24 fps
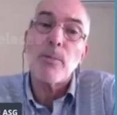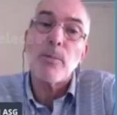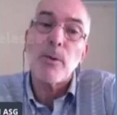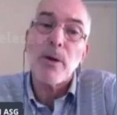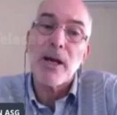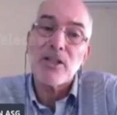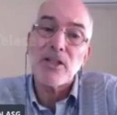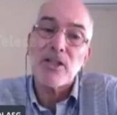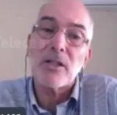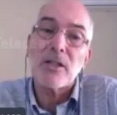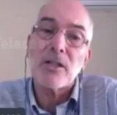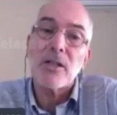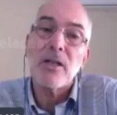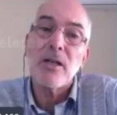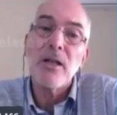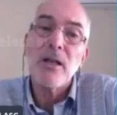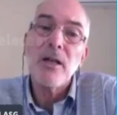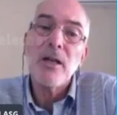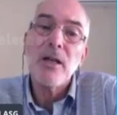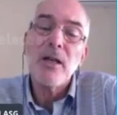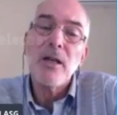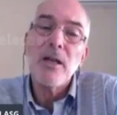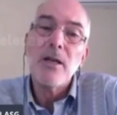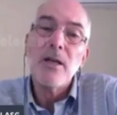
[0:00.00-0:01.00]
and repression.
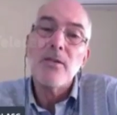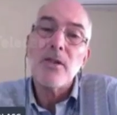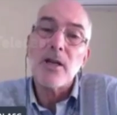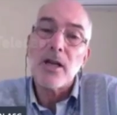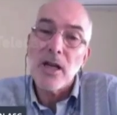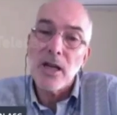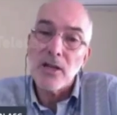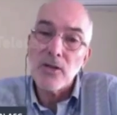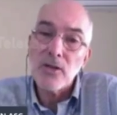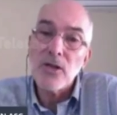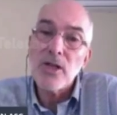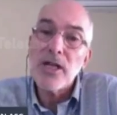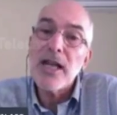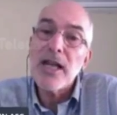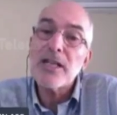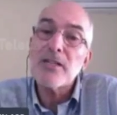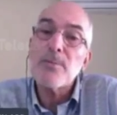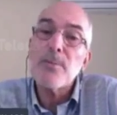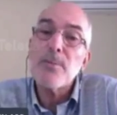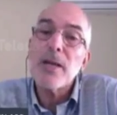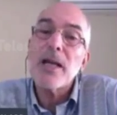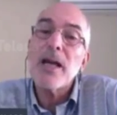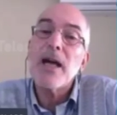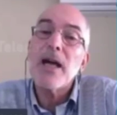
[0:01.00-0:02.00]
The country has